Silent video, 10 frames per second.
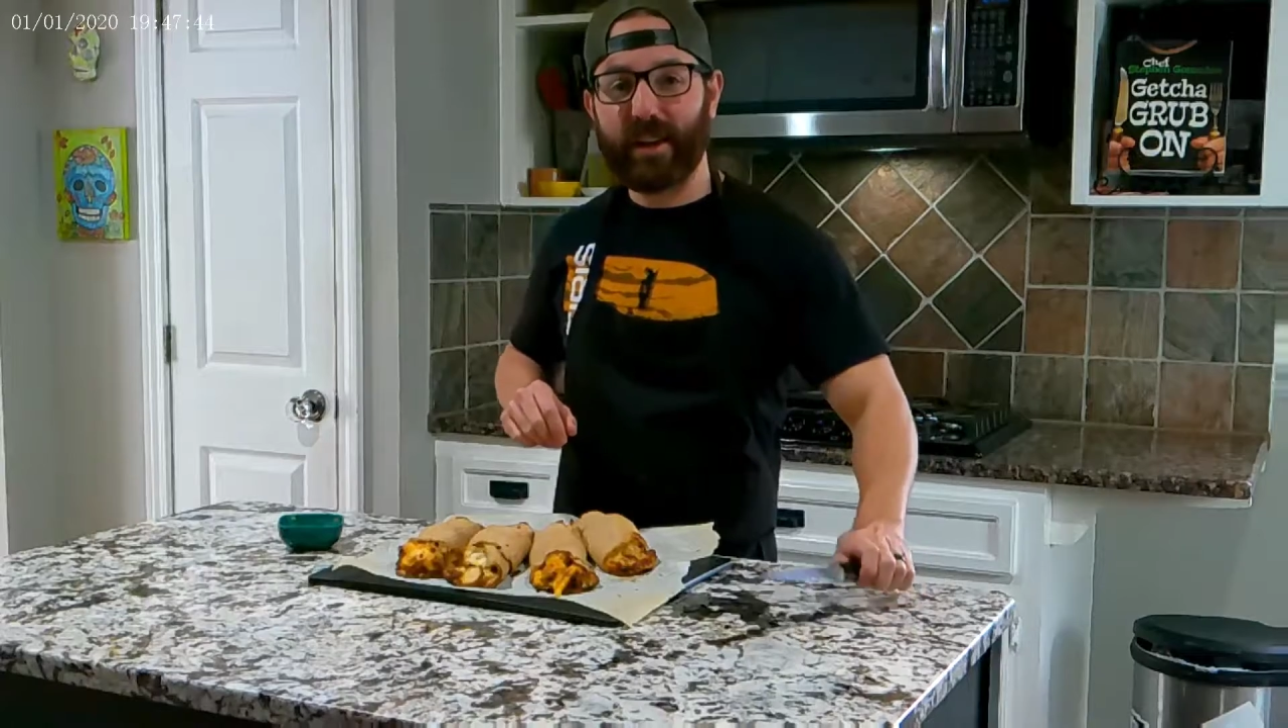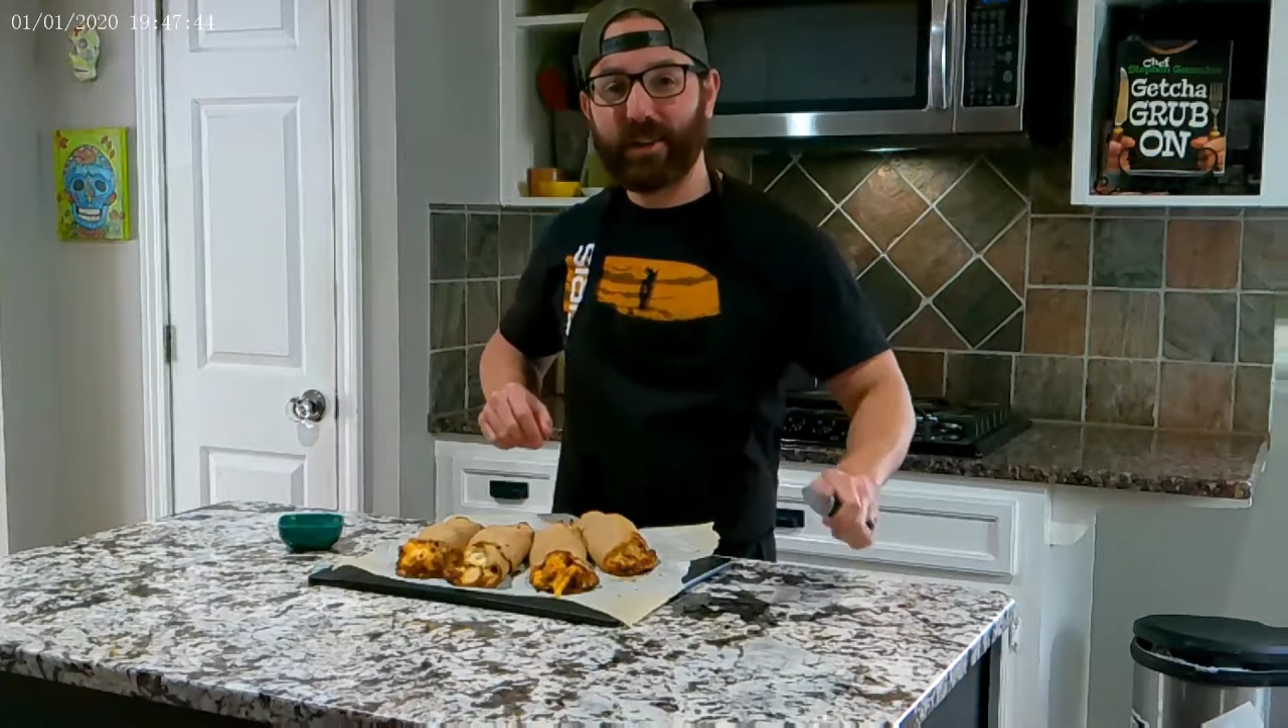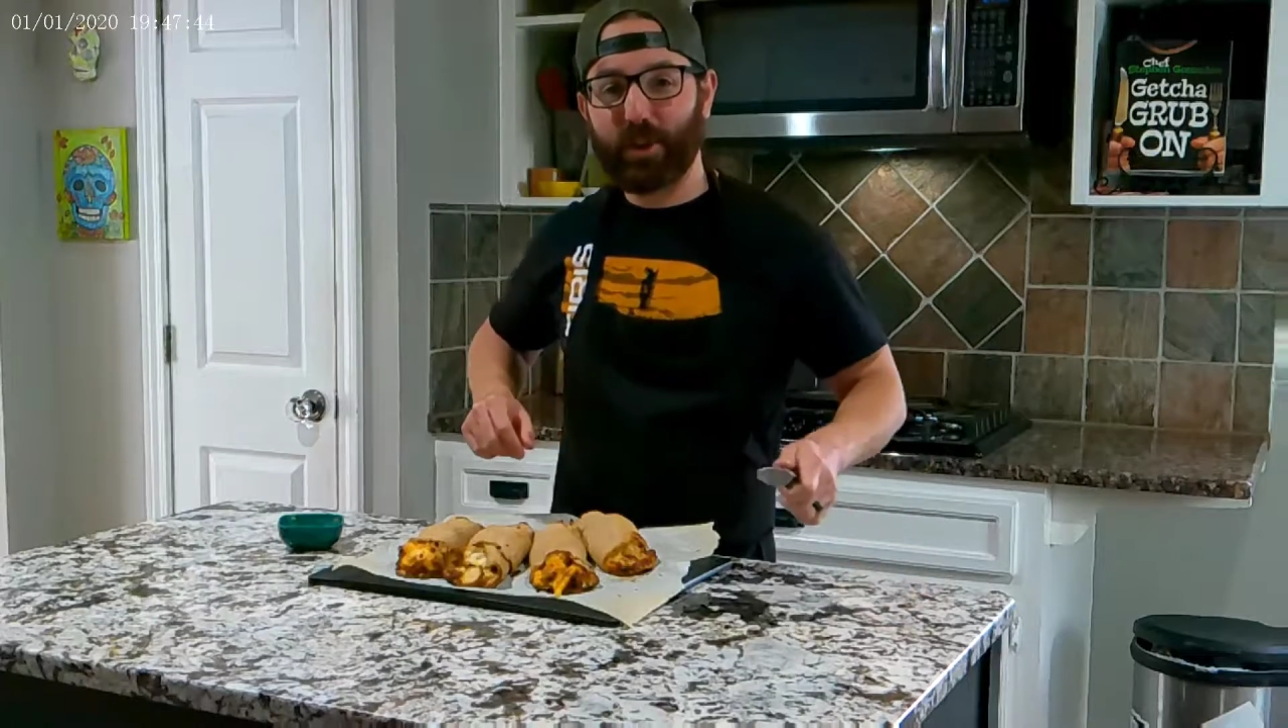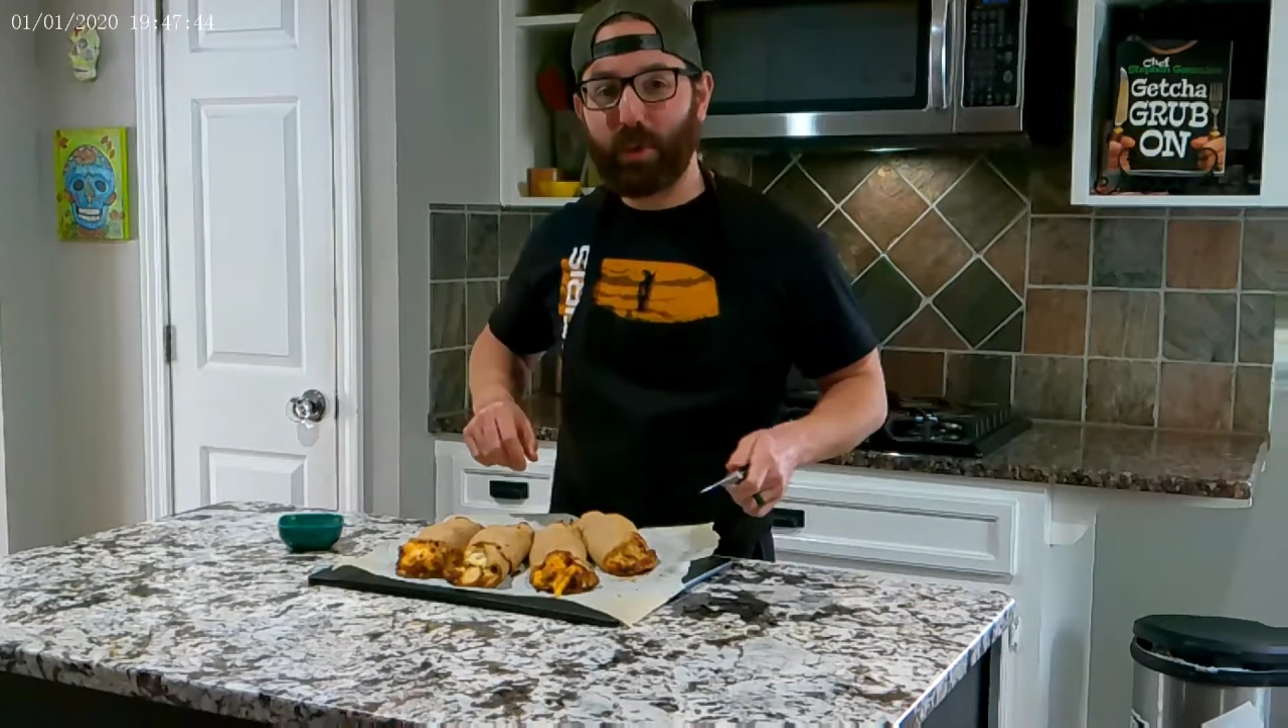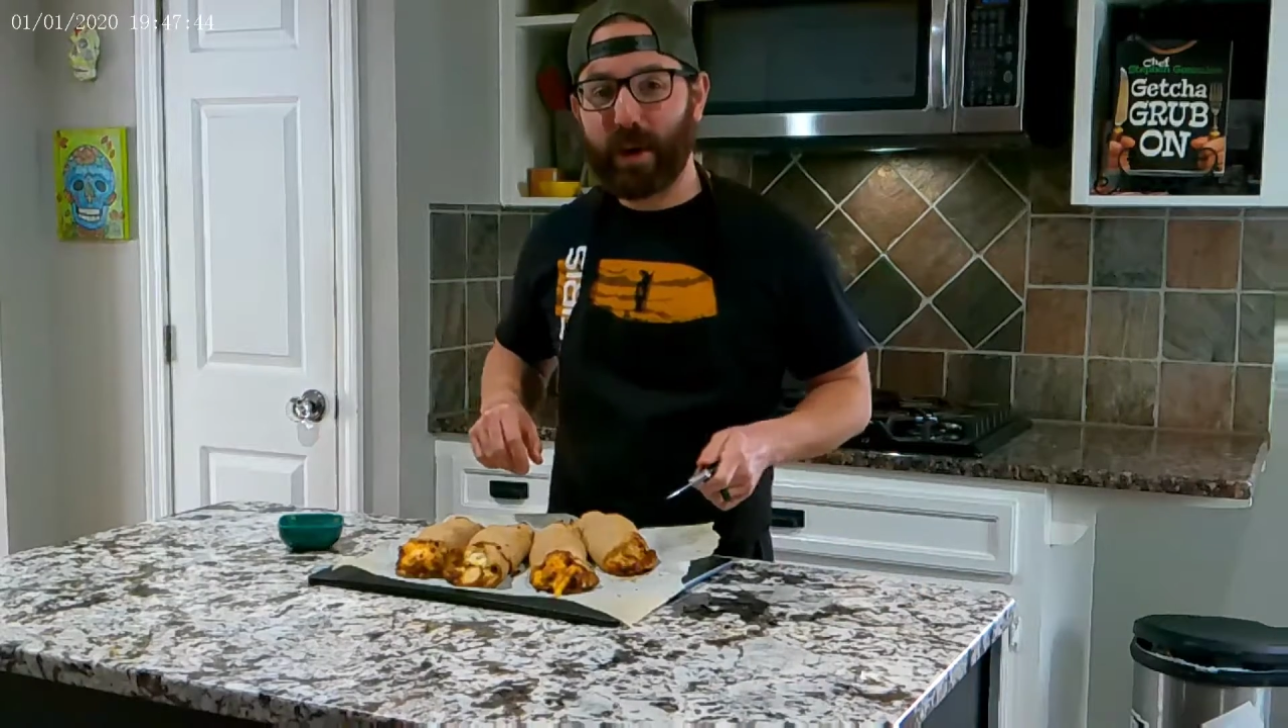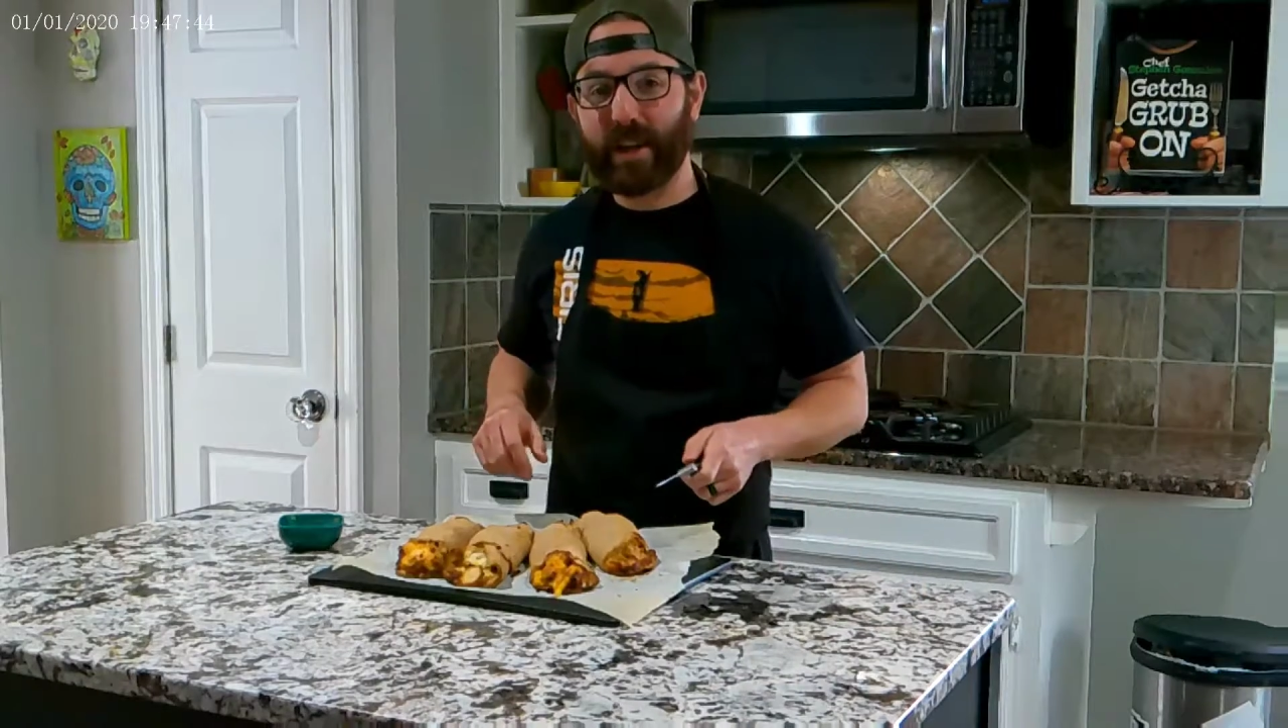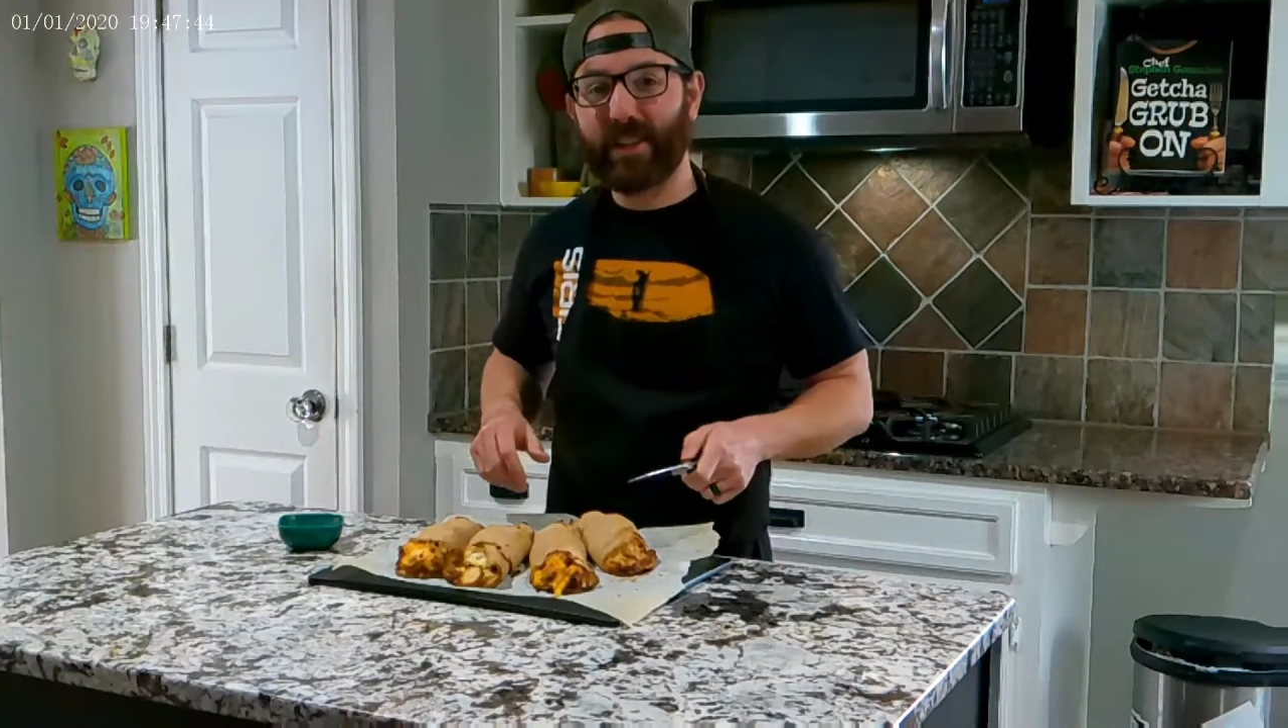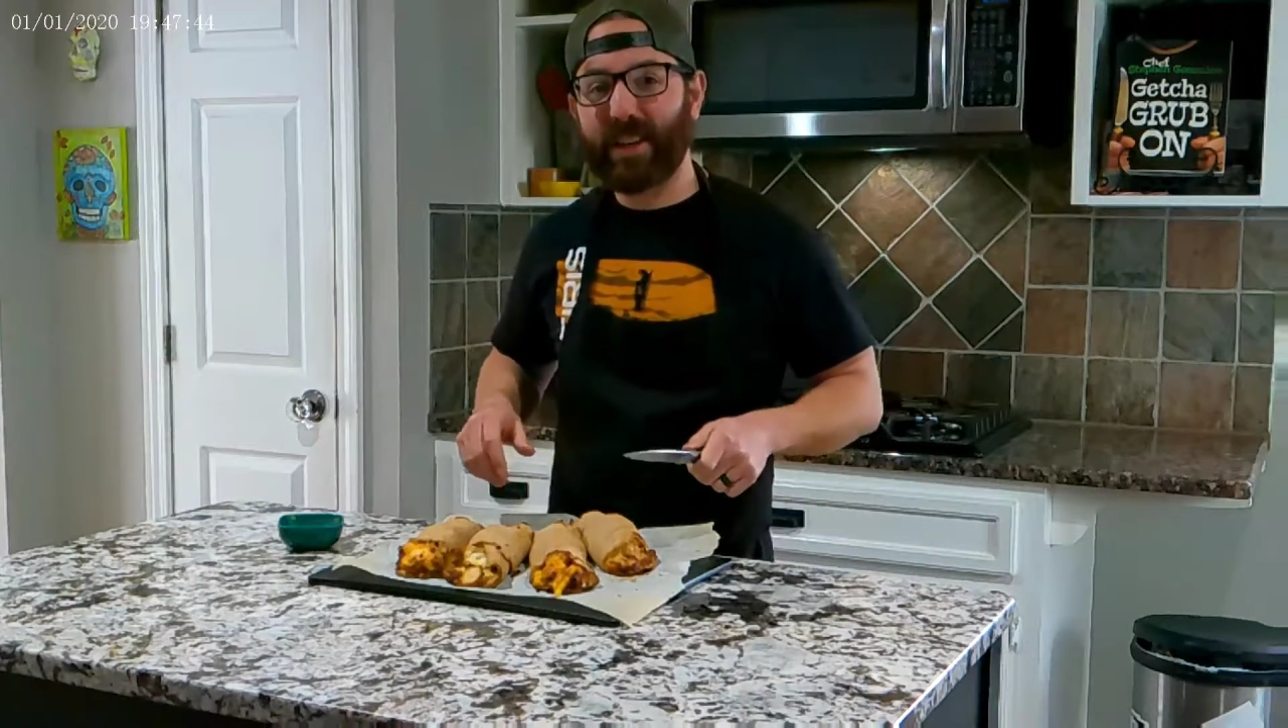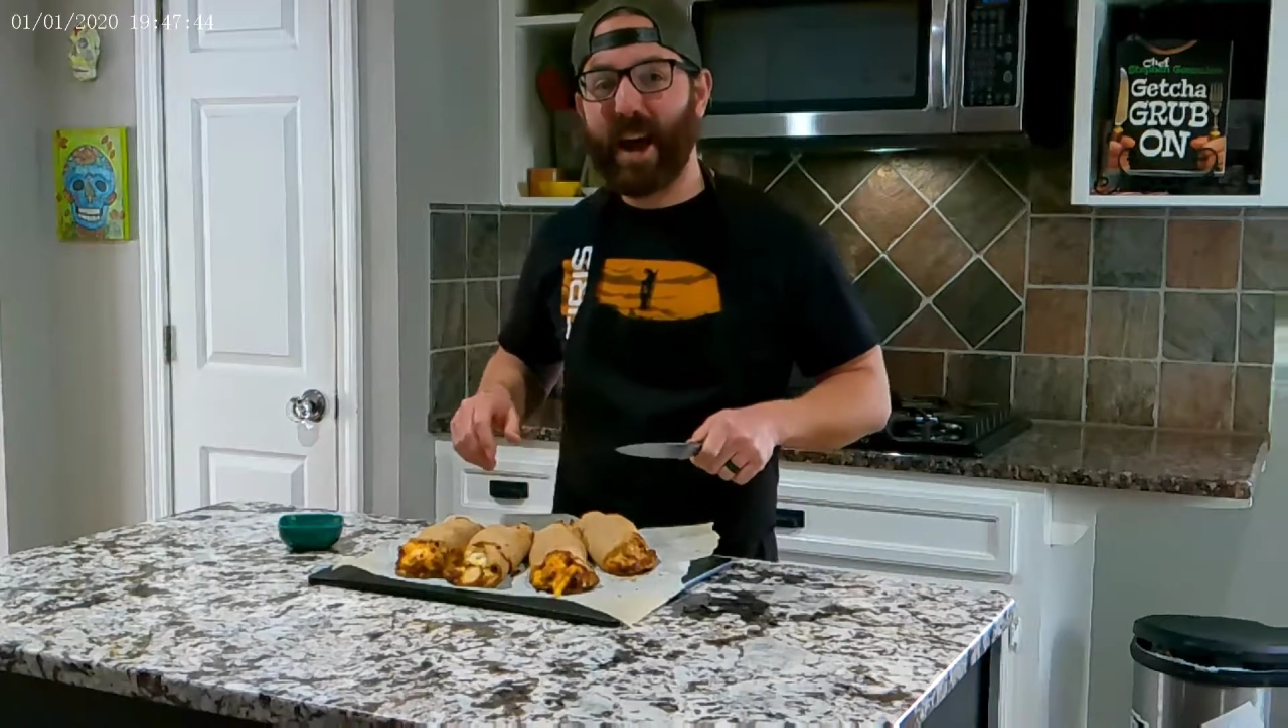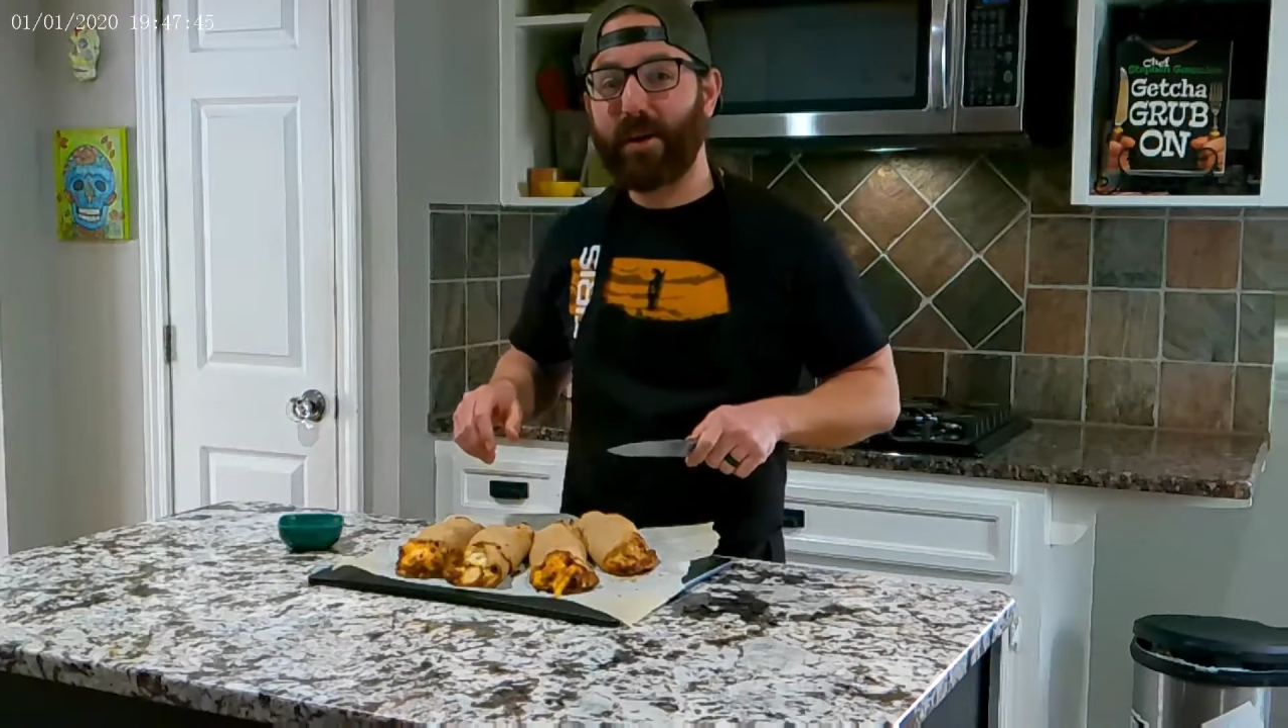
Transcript: into one and see how